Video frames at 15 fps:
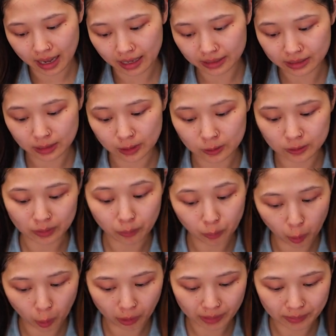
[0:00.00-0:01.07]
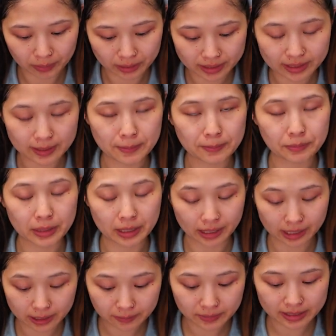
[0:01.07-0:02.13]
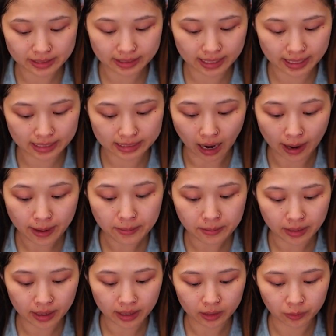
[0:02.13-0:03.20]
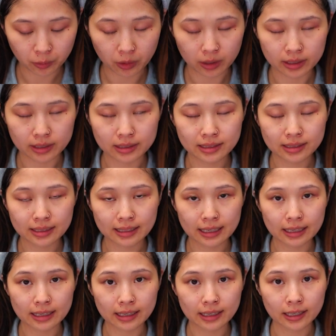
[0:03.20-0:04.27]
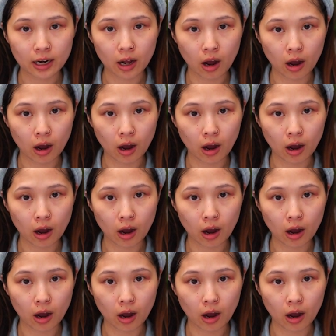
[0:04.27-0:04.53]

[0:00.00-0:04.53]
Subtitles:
as I use it more, but some beginner mistake I made was getting it